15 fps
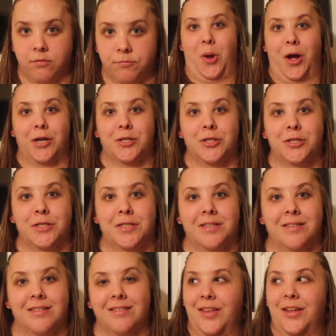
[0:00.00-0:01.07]
Not
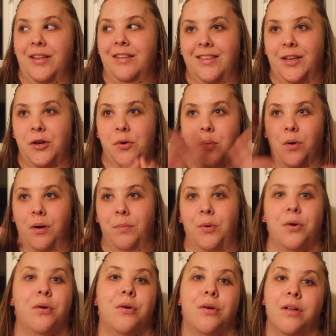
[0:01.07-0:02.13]
just the
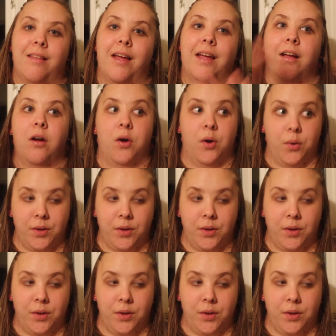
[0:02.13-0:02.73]
normal, like,